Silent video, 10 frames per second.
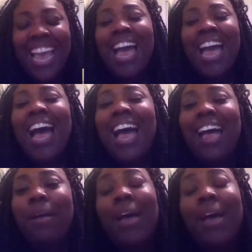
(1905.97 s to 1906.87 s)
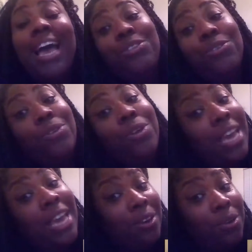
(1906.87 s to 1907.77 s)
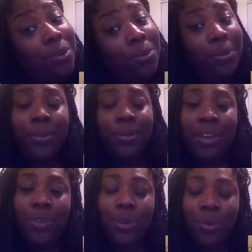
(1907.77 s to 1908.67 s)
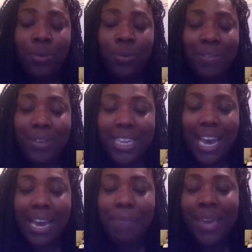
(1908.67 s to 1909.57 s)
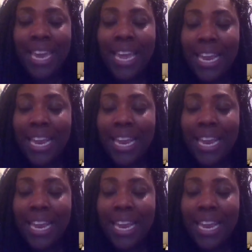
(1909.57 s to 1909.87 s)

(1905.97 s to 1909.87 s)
I do know that Google, if you type in